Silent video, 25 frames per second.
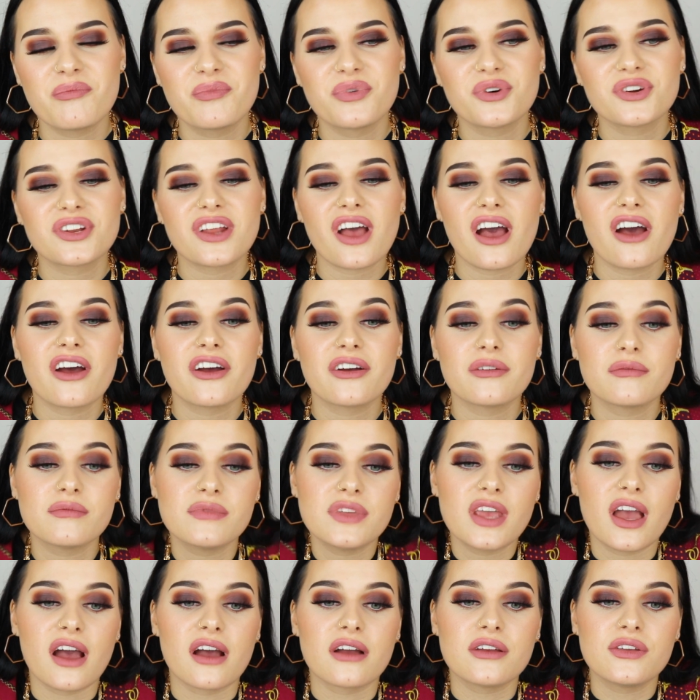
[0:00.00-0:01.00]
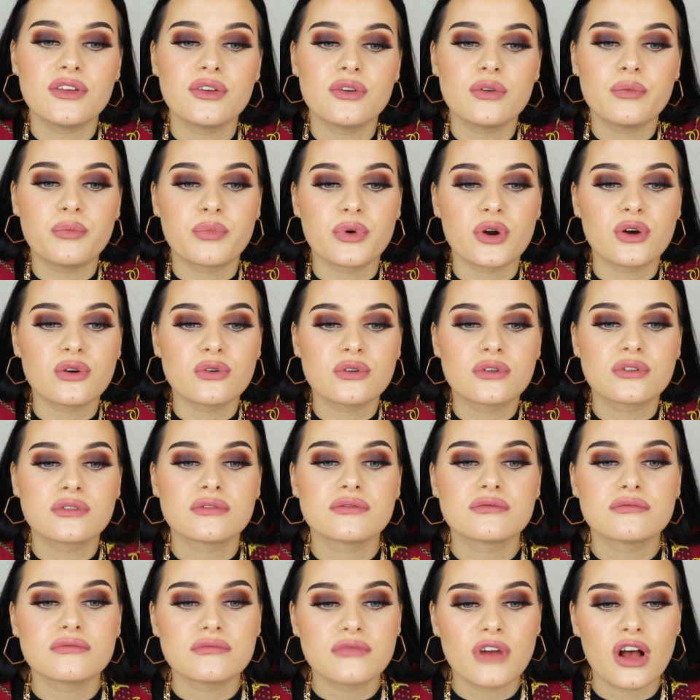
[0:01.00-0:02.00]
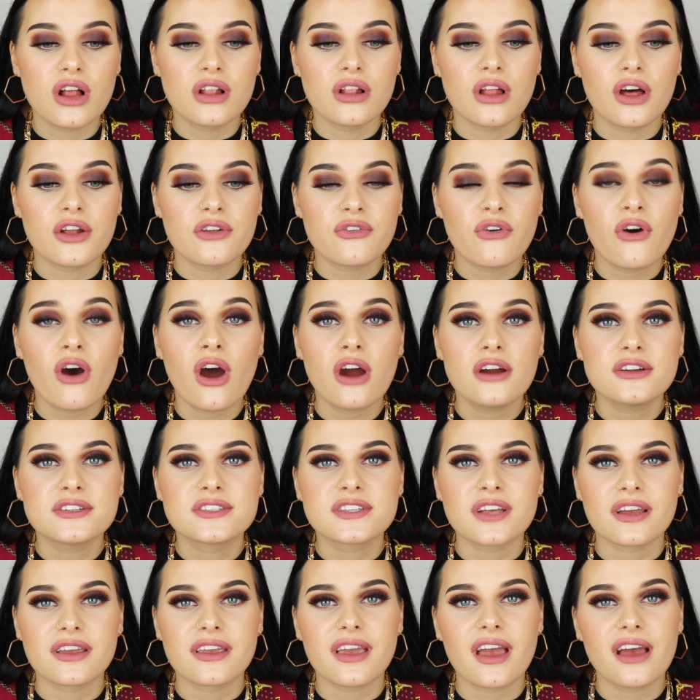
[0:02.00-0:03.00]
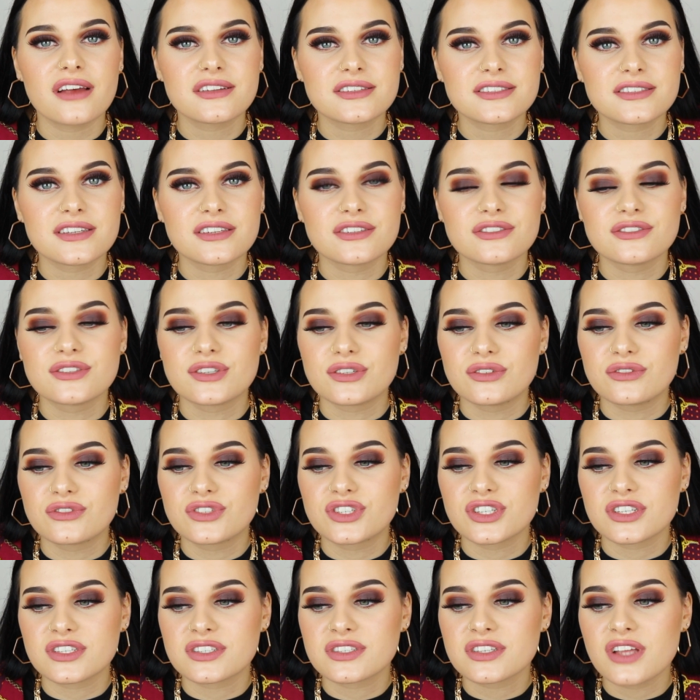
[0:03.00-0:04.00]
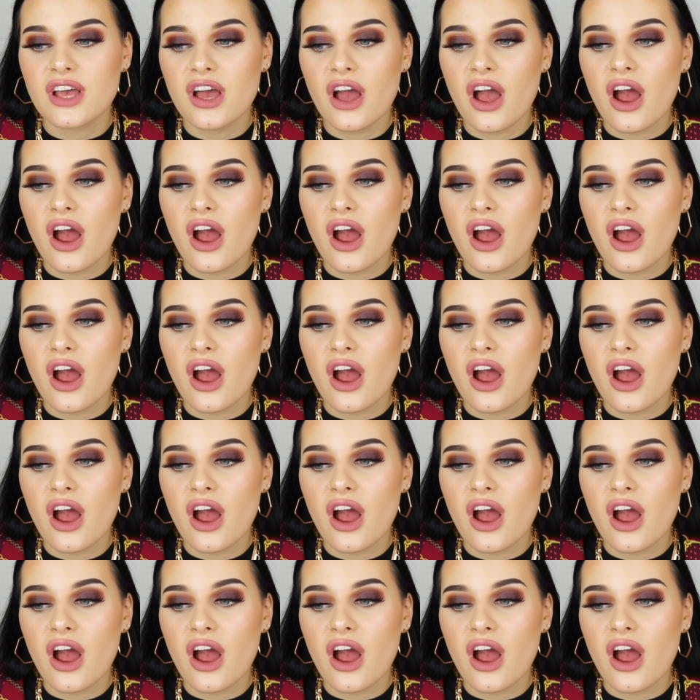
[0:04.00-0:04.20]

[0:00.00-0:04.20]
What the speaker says: But yeah, you broke a lot of hearts, I guess, and you just